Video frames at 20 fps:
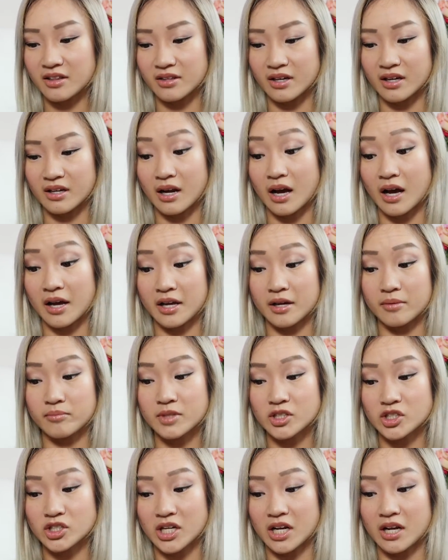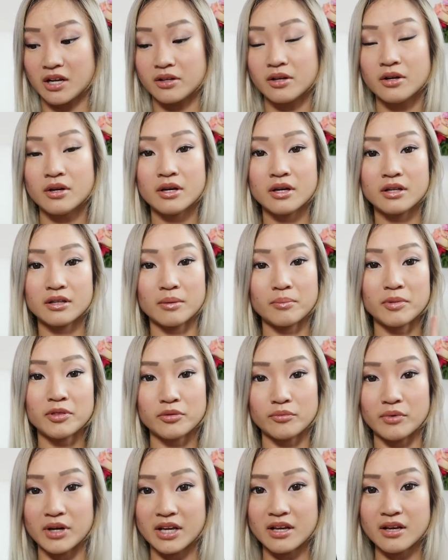then I am the shade number
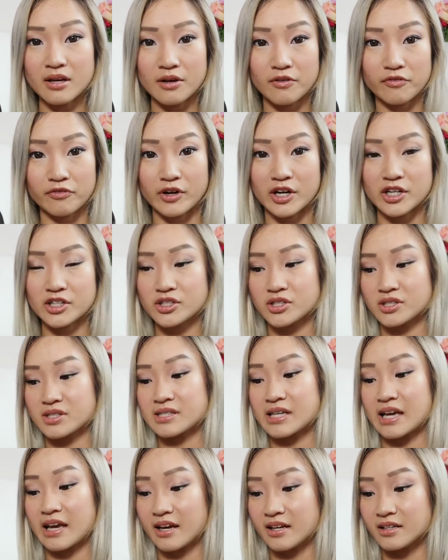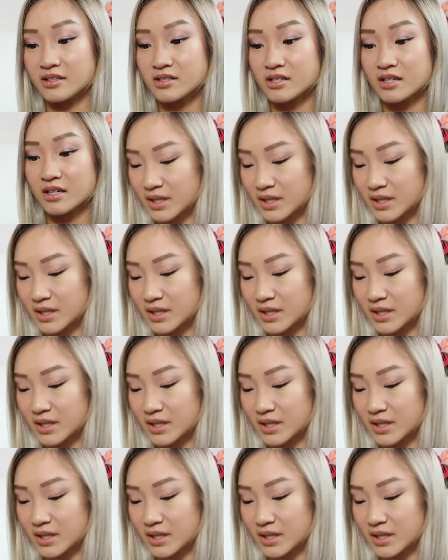3, Fresh Sand.